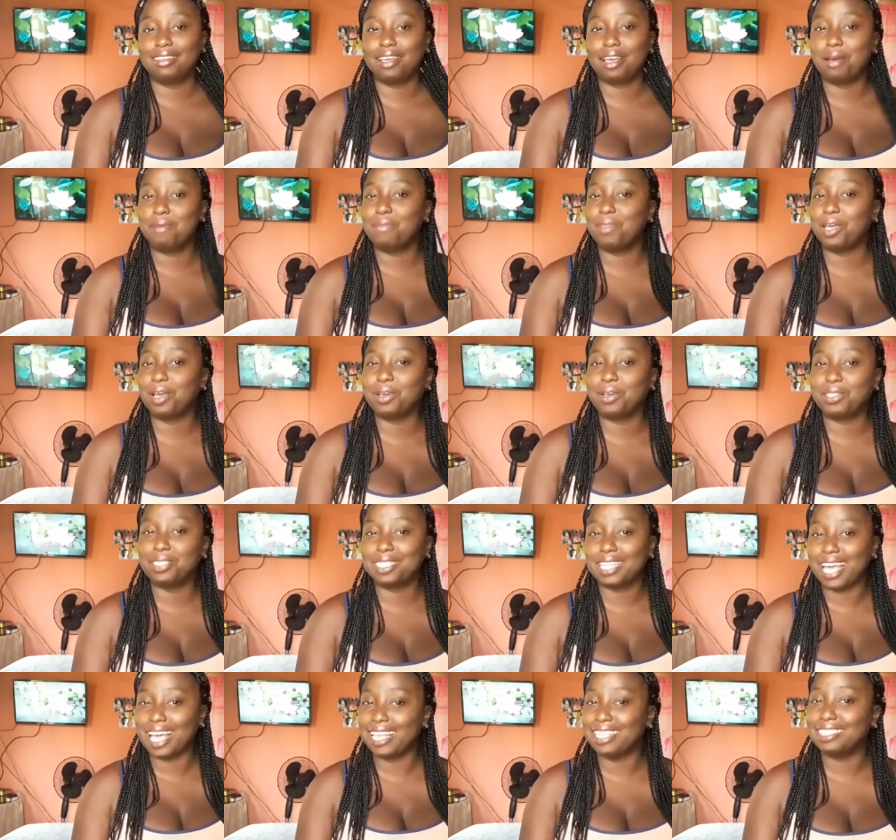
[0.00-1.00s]
I'm not going
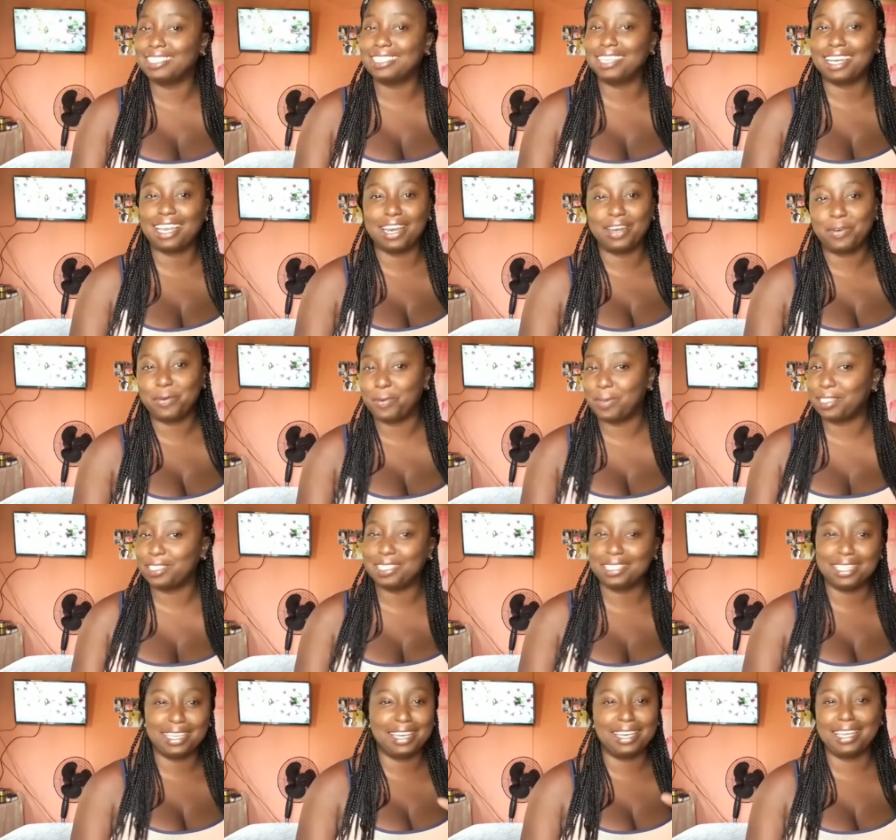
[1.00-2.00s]
to answer that
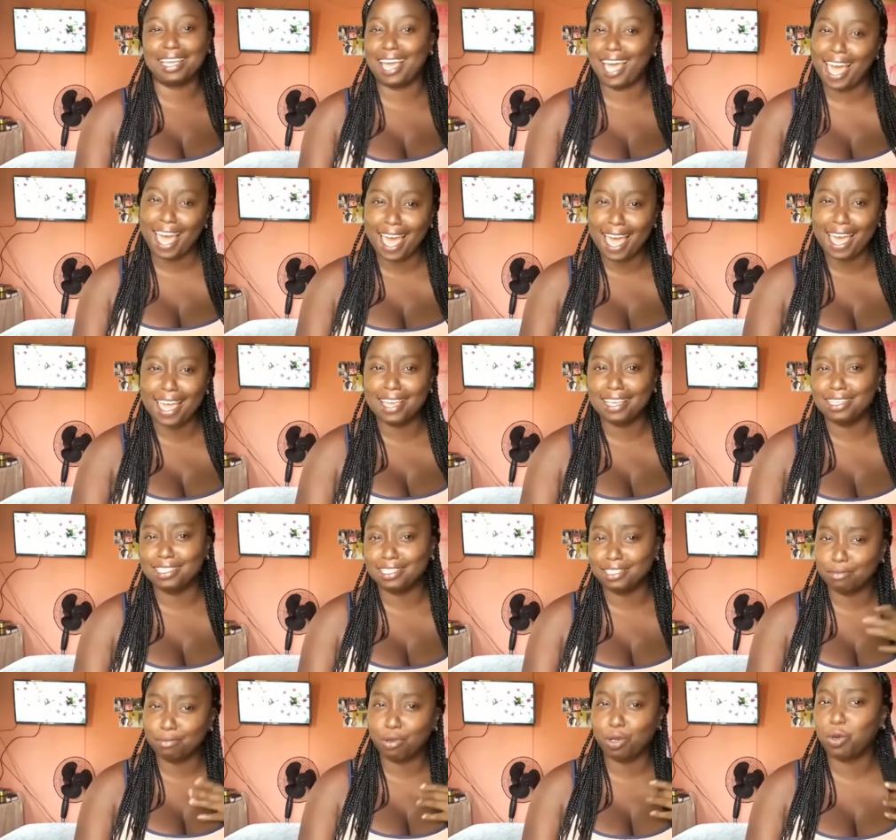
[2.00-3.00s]
question, guys.
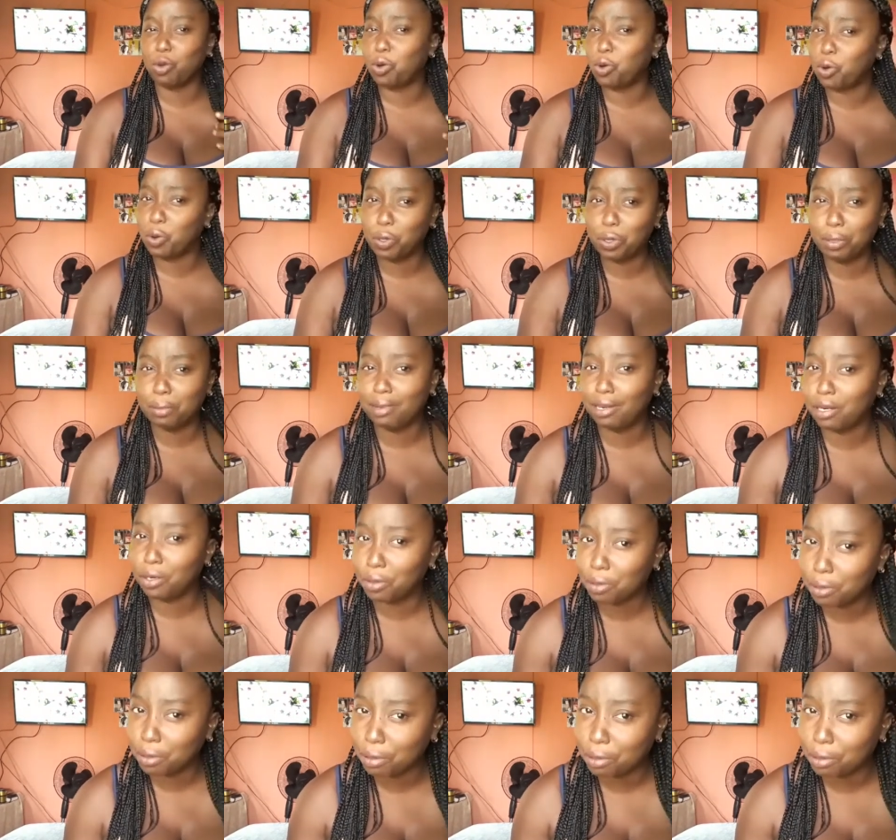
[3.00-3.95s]
But how old me look?